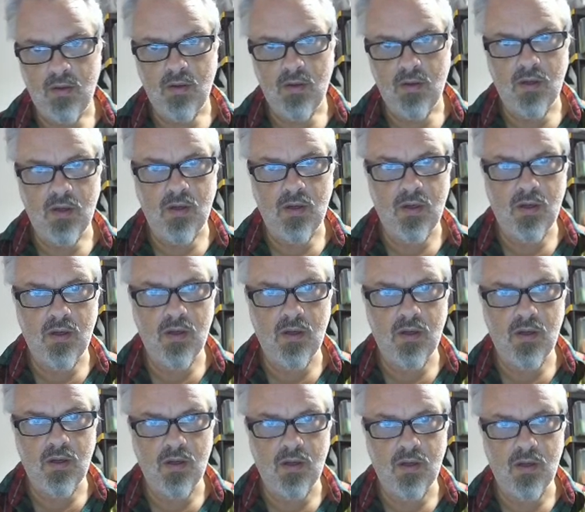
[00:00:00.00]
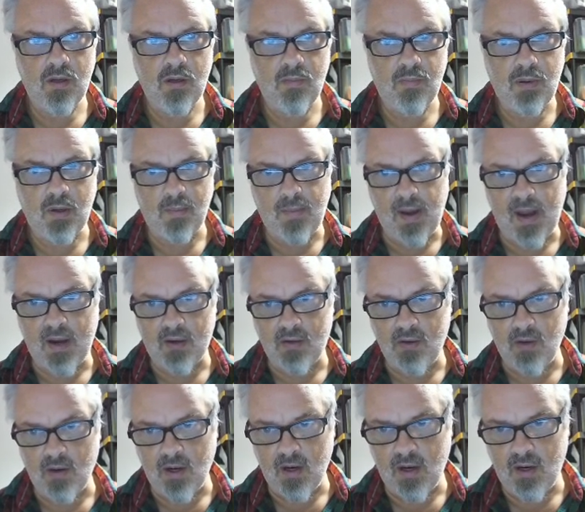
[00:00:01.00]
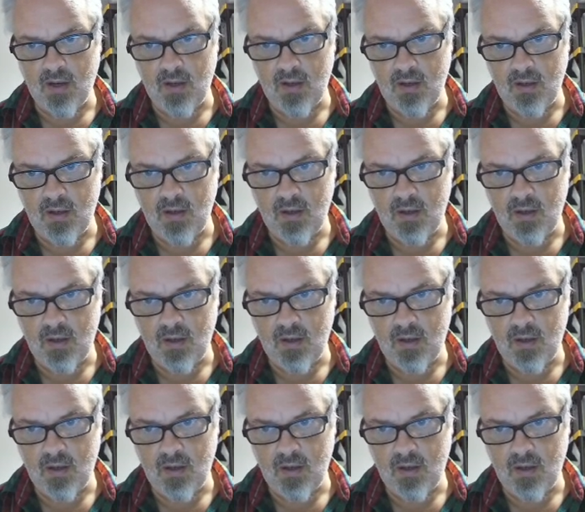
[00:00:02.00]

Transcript: Put a back door on it.